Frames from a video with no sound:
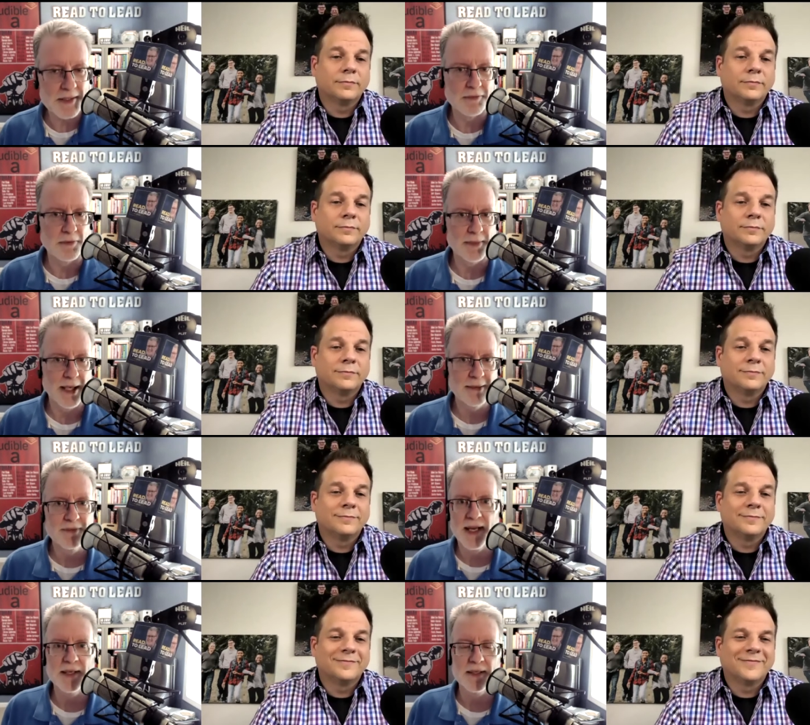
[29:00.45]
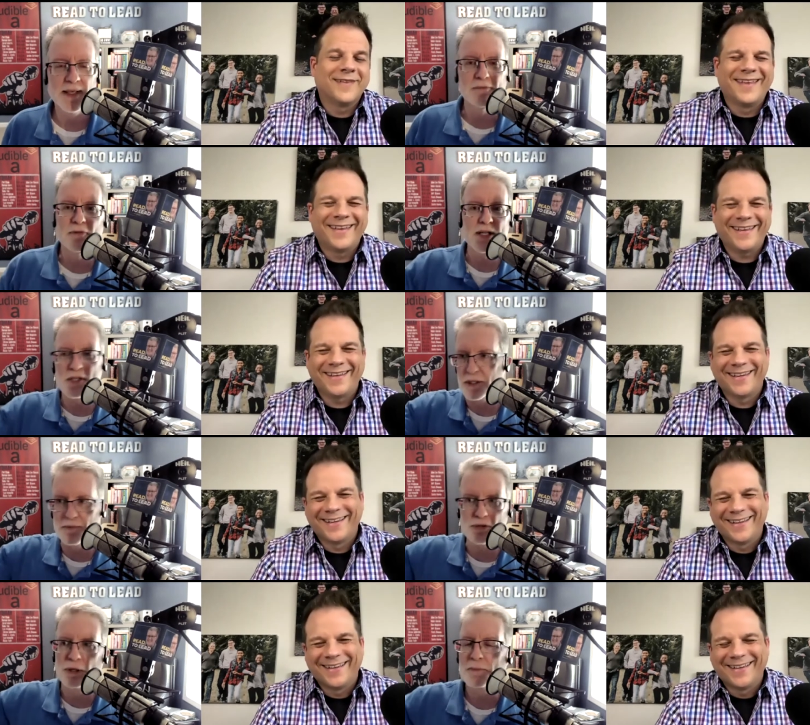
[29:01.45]
Speaker 1: of them. I've got every
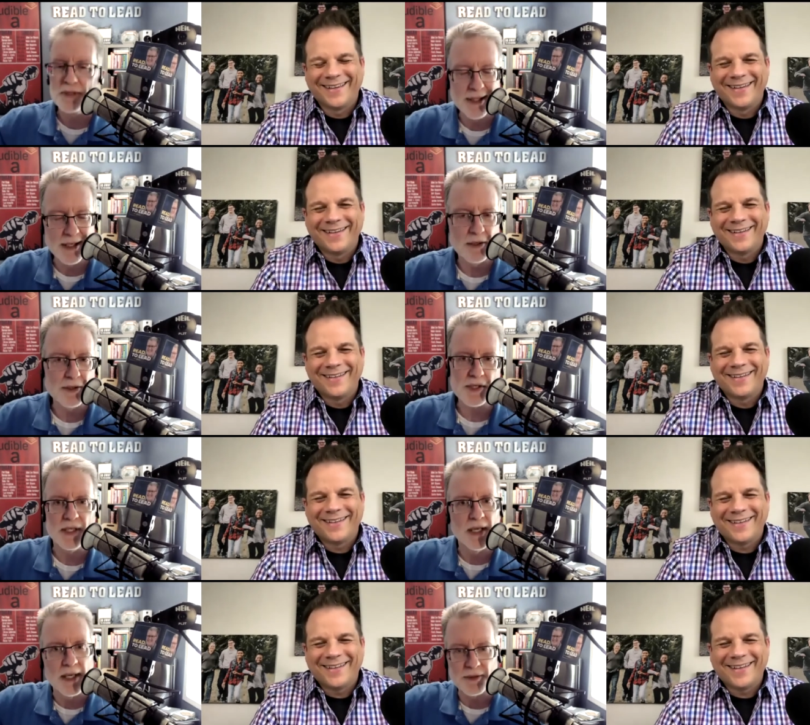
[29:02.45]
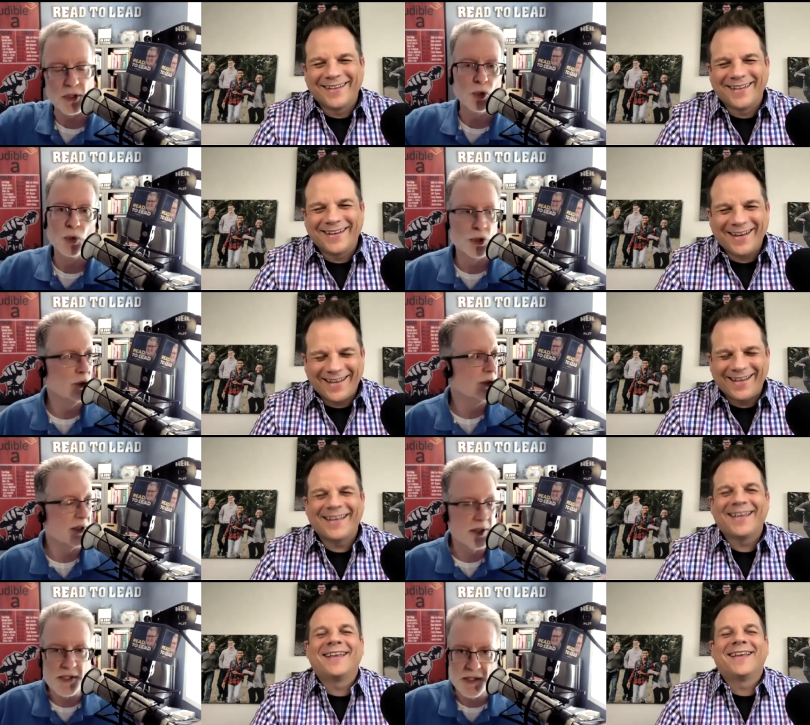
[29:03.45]
subscription under the sun, the Hulu, the
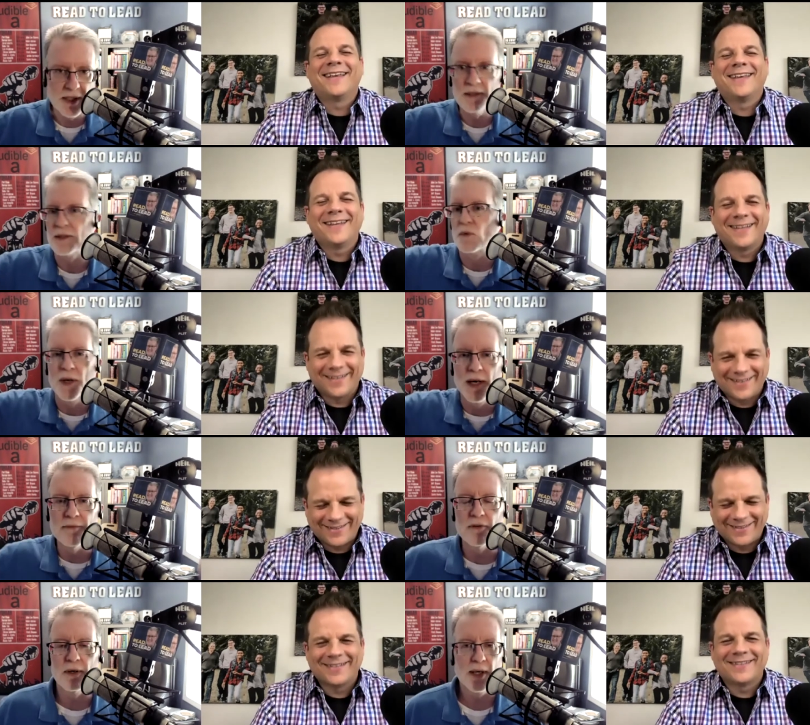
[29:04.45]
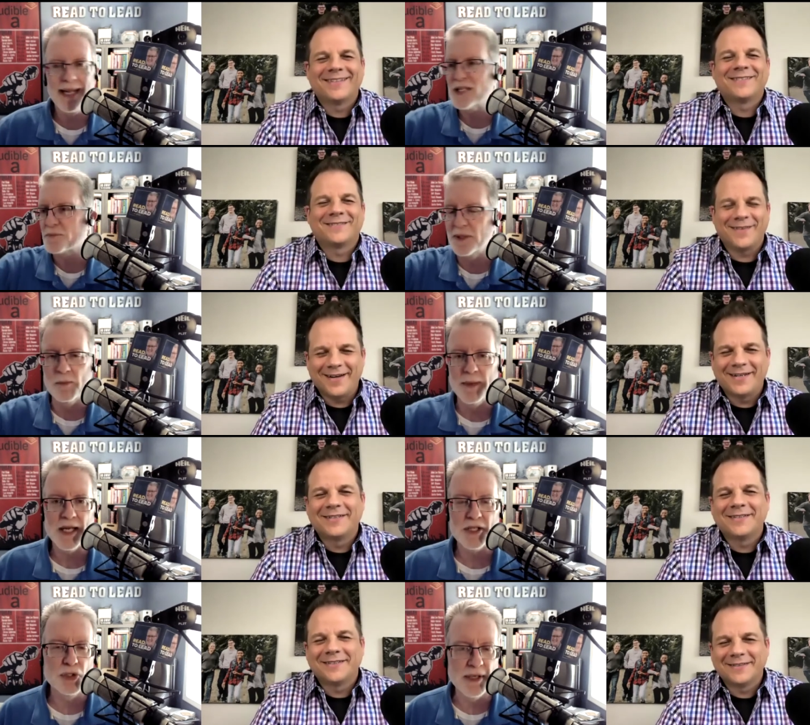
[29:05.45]
Disney, the whatever, HBO
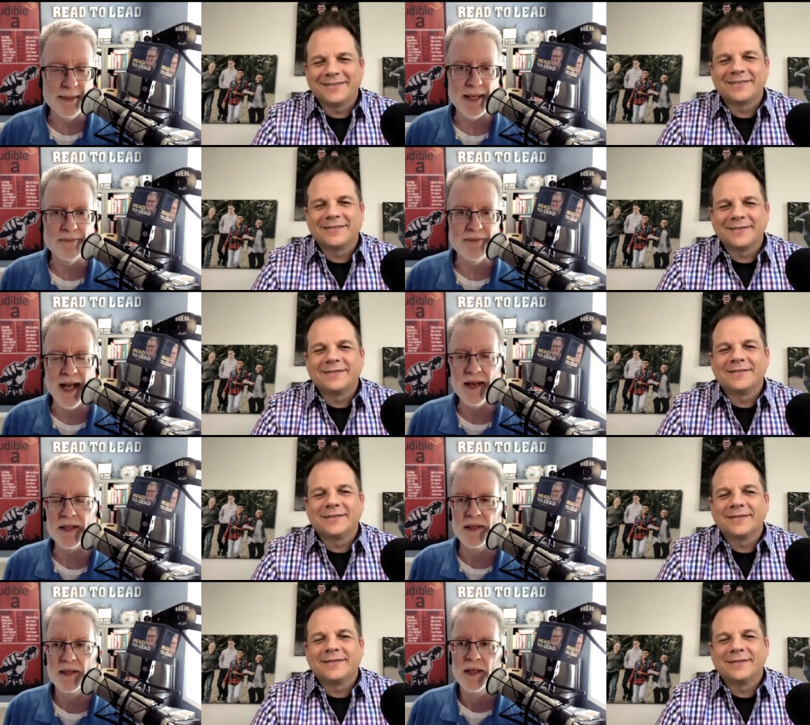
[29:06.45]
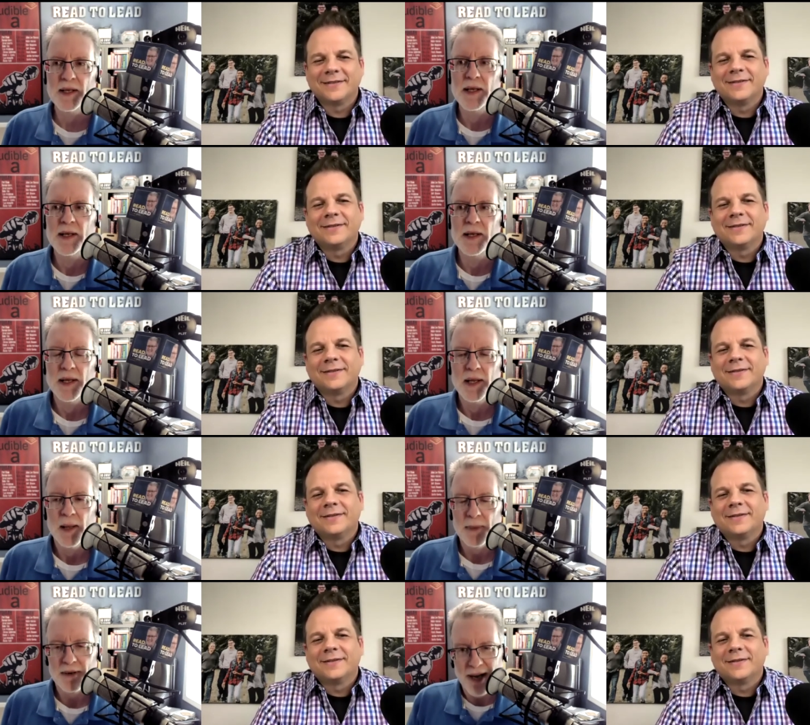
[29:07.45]
Max, you name it, I've got it
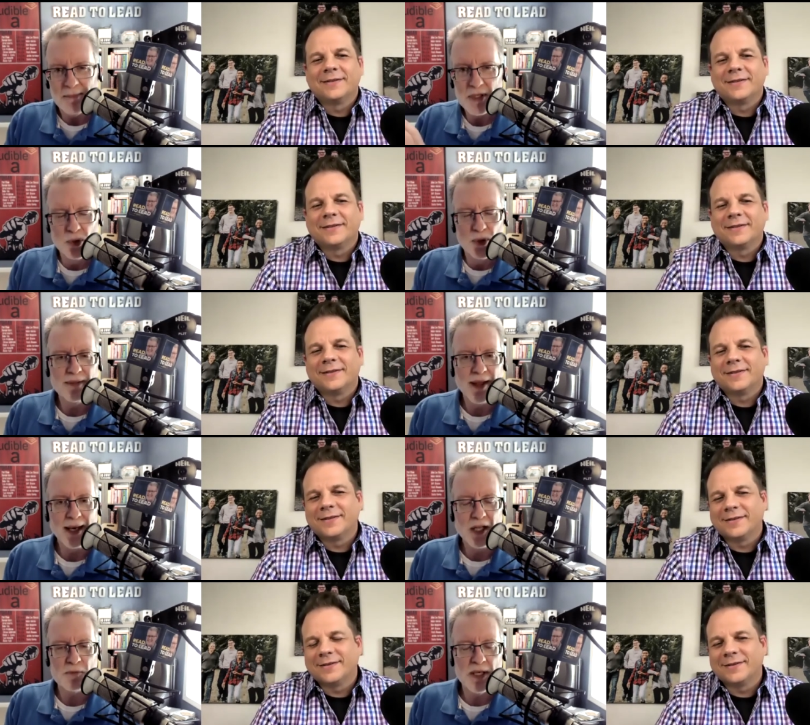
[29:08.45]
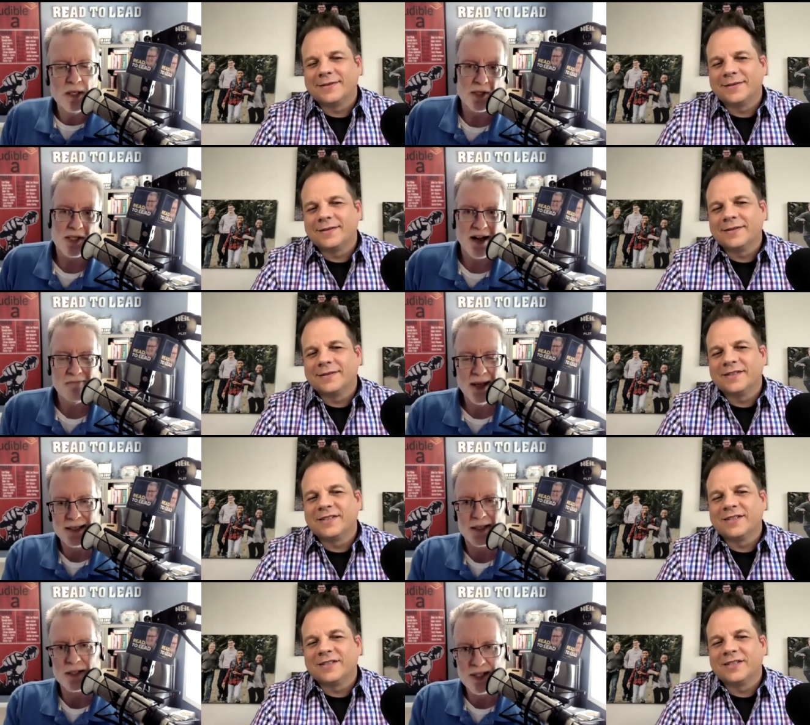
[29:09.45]
but if I'm doing that, it's because I've made an
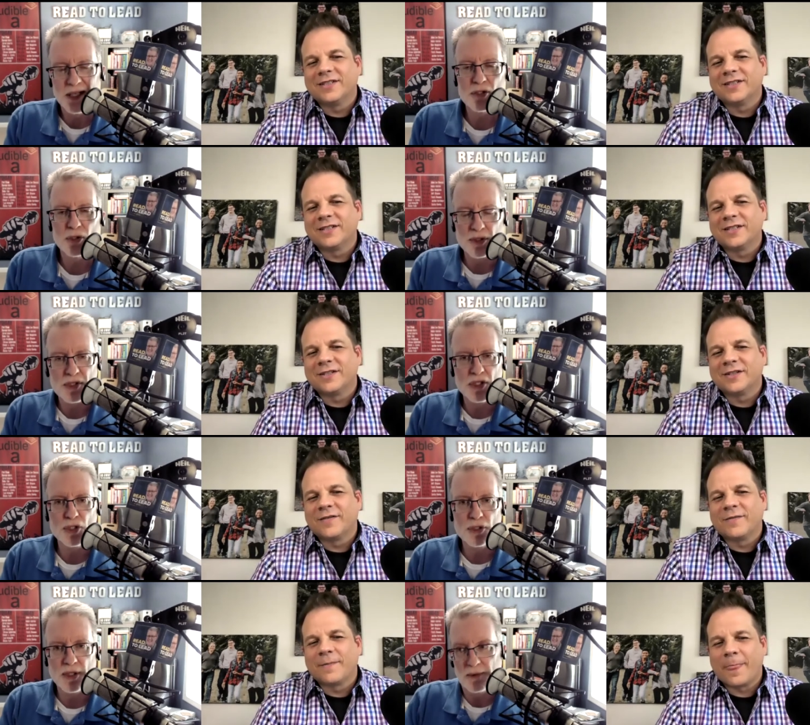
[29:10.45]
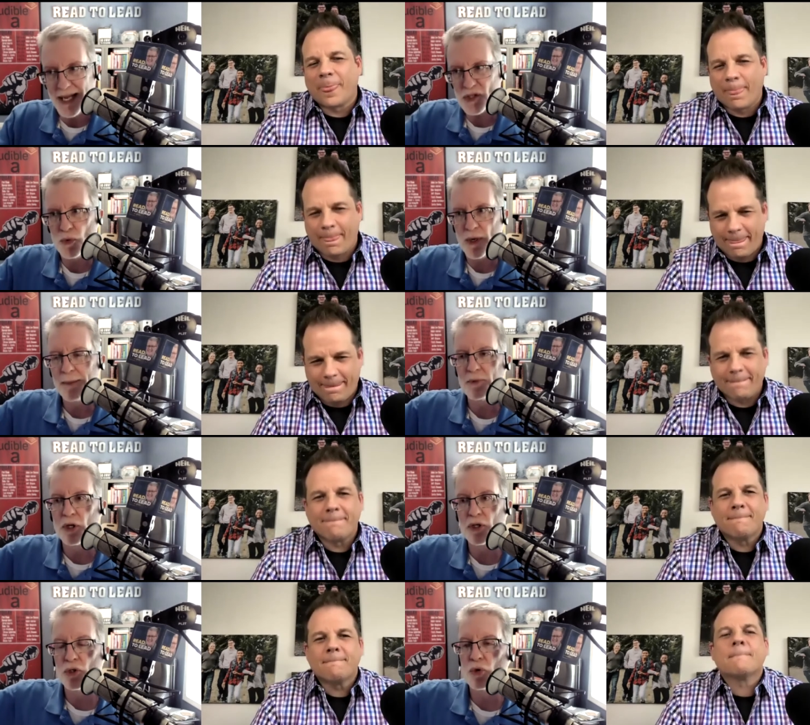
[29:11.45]
intentional decision that that's what I'm going to
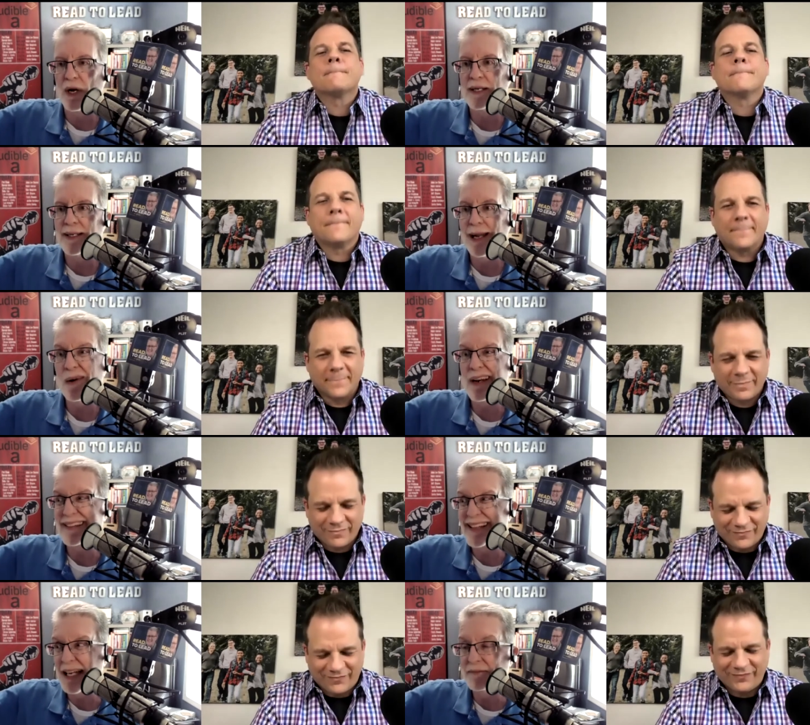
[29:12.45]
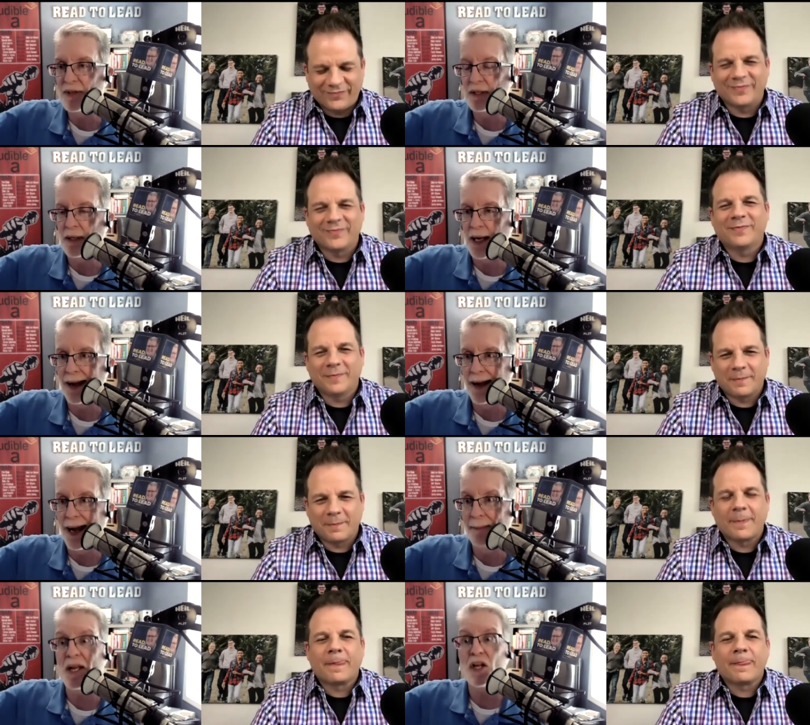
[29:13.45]
do right now. And at the end of it, I'm not